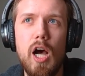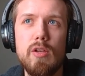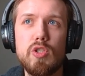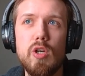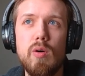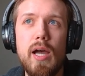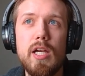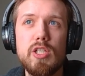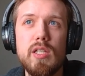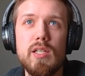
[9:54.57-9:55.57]
So I
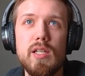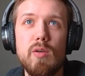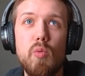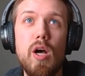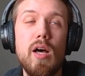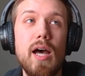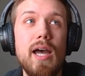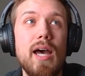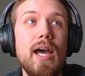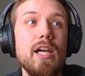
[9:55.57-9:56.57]
actually
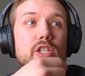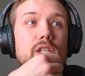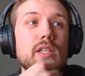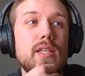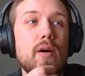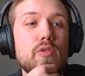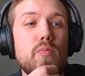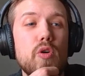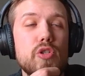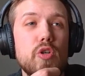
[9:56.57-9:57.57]
that was
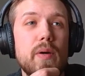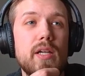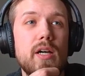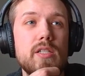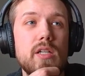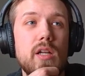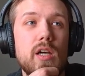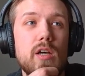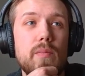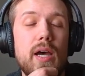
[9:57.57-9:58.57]
more so my cousin.
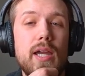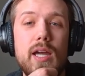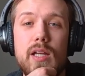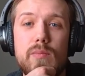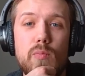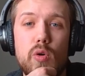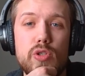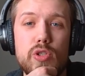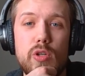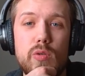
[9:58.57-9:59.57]
I had more
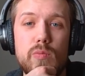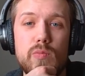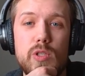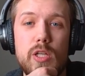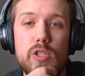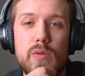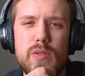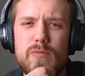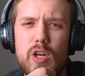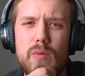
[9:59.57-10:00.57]
so in
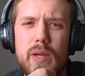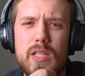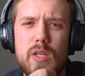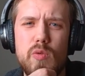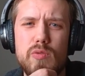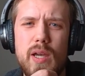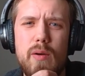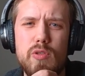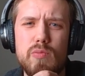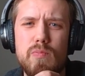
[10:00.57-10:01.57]
terms of turn based.
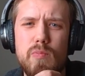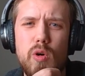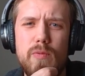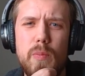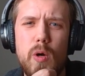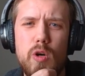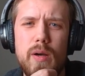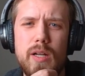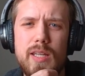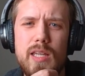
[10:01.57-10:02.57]
I was more of a Pokemon